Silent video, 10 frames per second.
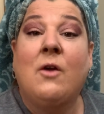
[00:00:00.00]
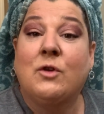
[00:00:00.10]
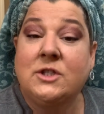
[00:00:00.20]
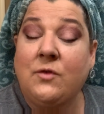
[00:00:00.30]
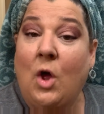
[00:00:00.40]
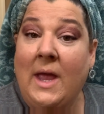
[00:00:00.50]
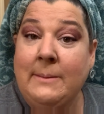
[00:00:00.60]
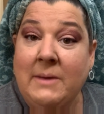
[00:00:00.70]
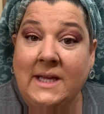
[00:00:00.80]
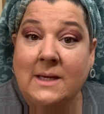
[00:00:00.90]
First of all,
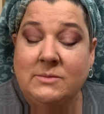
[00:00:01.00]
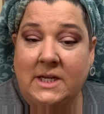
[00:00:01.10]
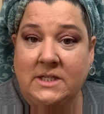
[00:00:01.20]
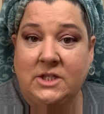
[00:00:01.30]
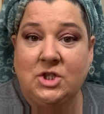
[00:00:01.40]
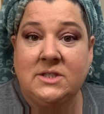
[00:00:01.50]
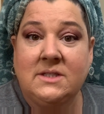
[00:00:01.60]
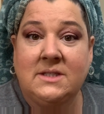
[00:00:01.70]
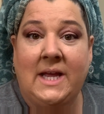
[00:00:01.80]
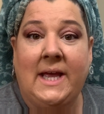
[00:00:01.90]
a makeup technician
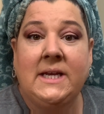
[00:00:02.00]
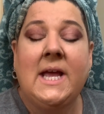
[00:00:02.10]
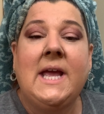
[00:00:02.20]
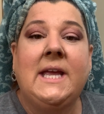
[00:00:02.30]
said,